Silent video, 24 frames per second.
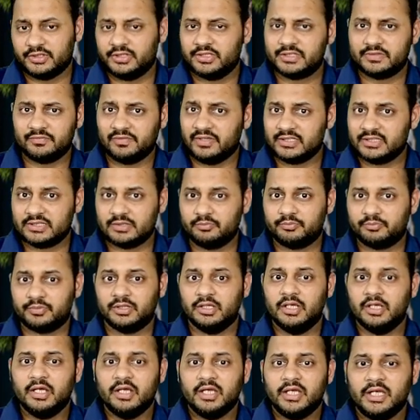It's very simple.
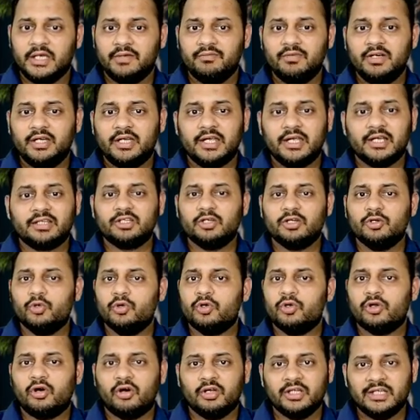He will take the
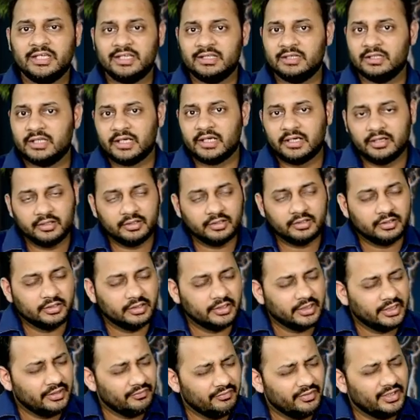loan
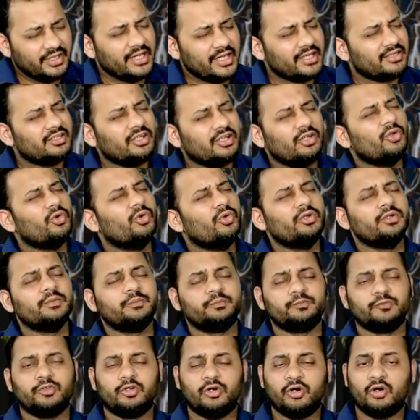he will take the
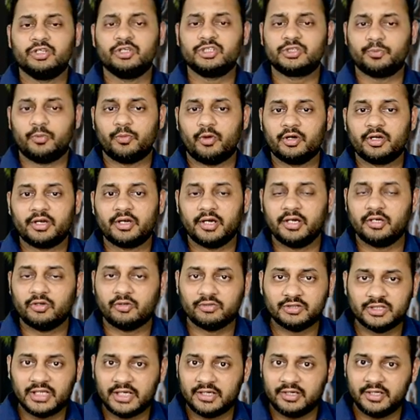loan on spot rate
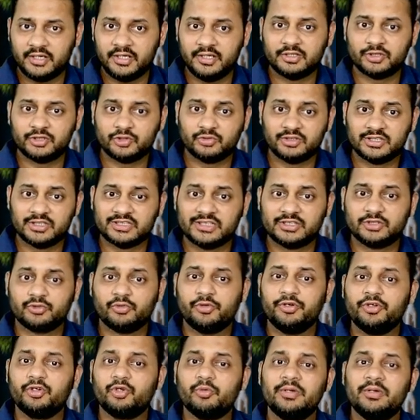on that date. So this is
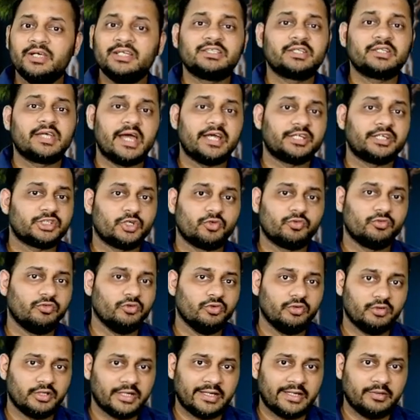going to be his cash outflow,
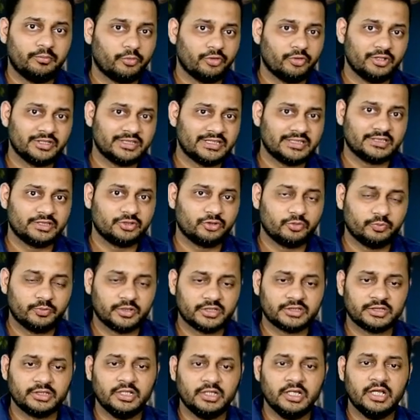
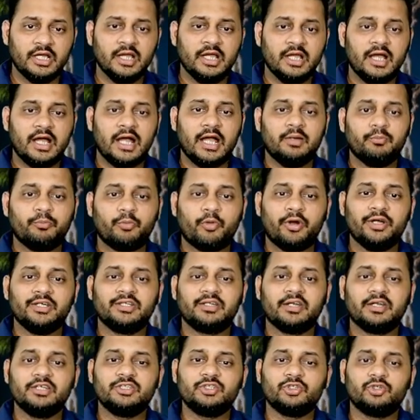9.60%, and
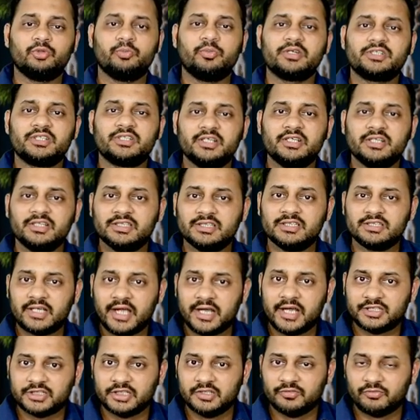0.30% is his
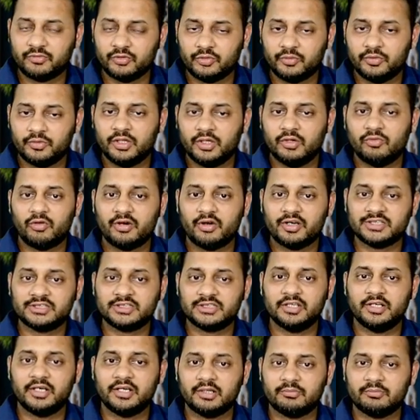cash inflow. What is the
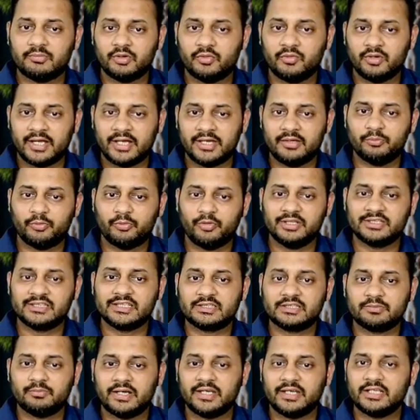net amount?
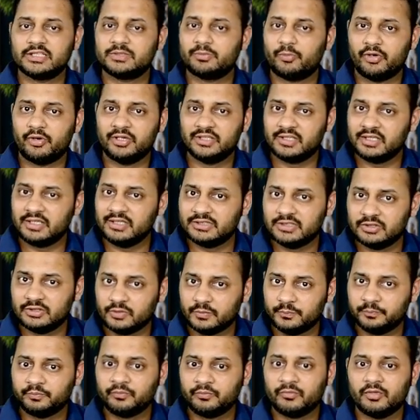9.6 minus 0.30,
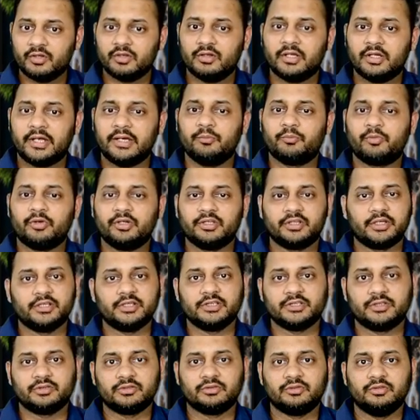
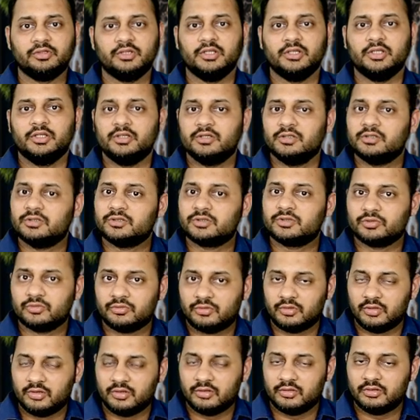9.30. So
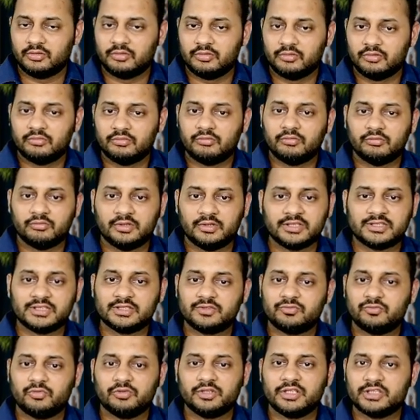this
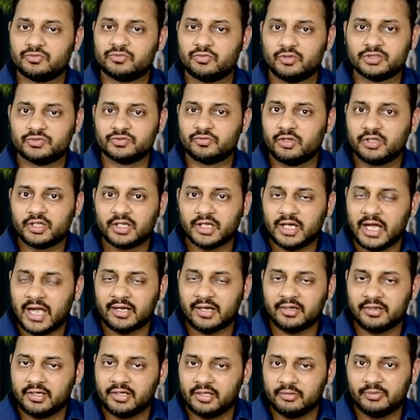was what
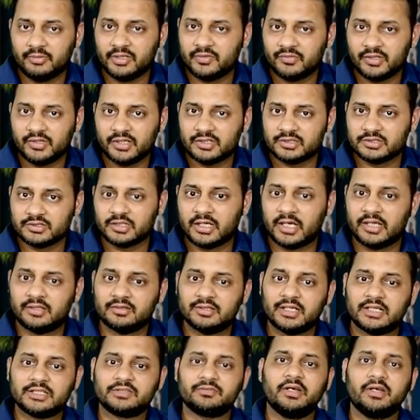agreed between us, and
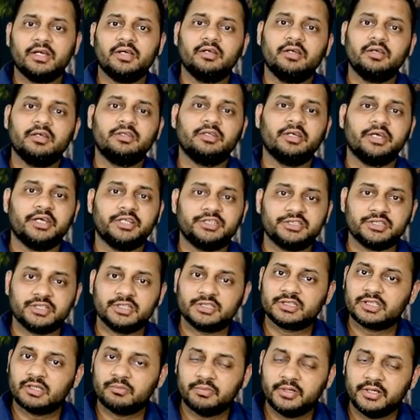that's why the hedging is
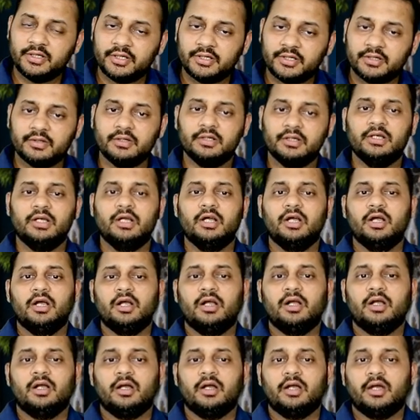completed.
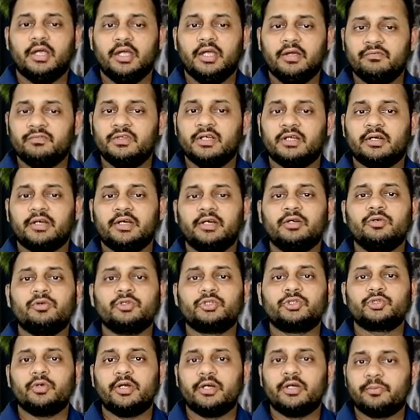If the rate goes
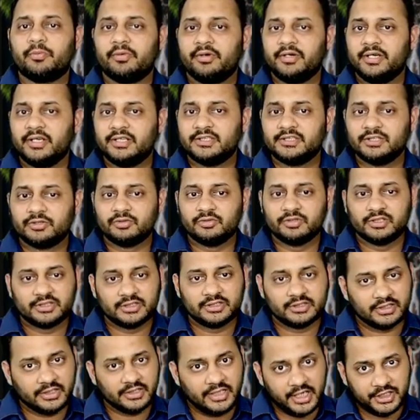to 8.80, this
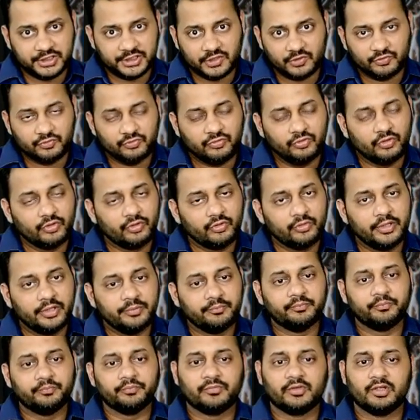is a cash outflow to
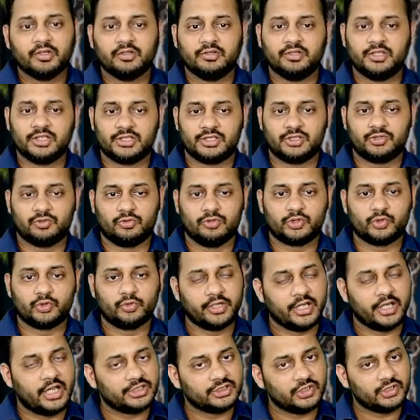him. This is also a
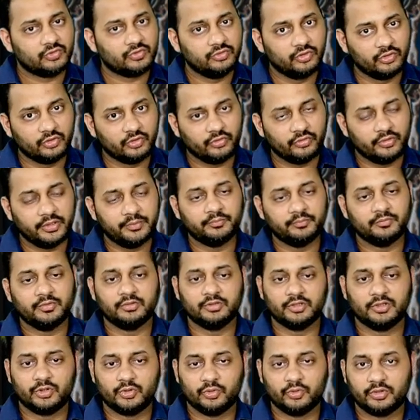cash outflow to him.
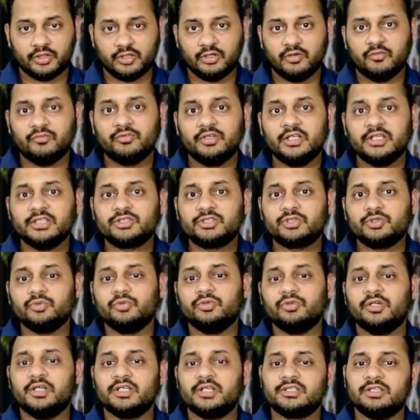The total of these
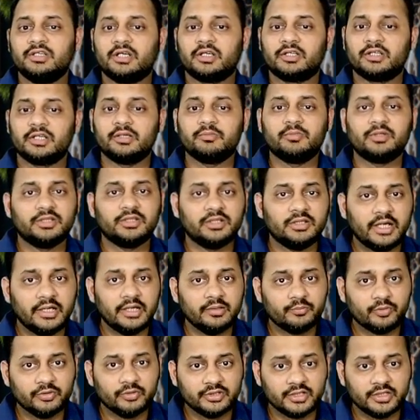two is nothing but the
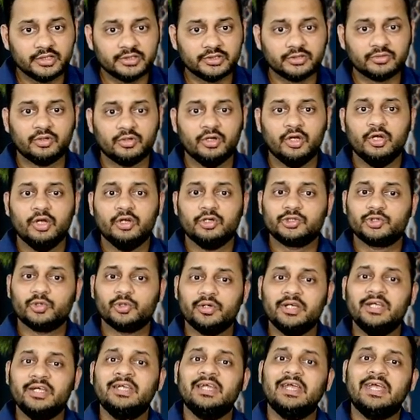9.30. So
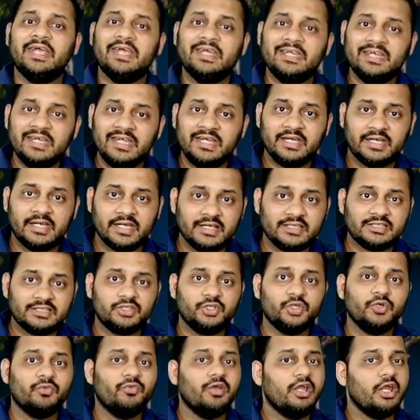in any case,
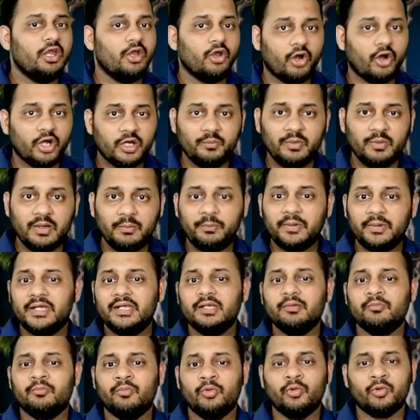you will not be
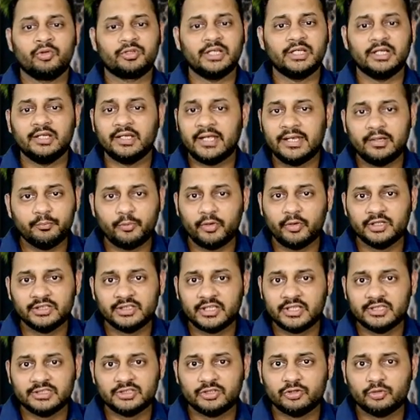paying more than
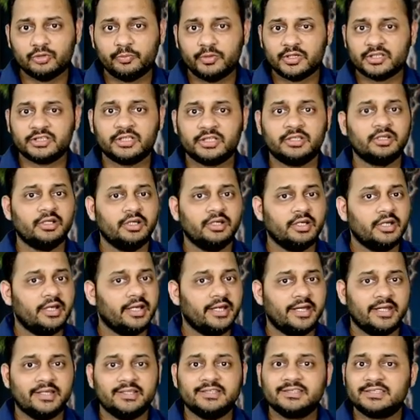9.30%.
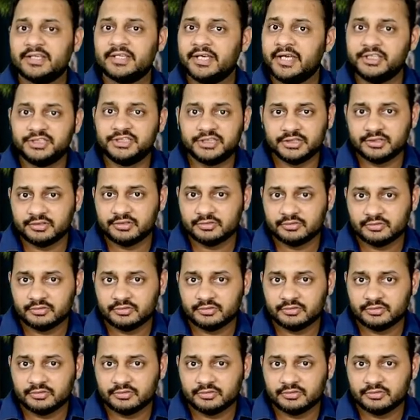Hence hedging.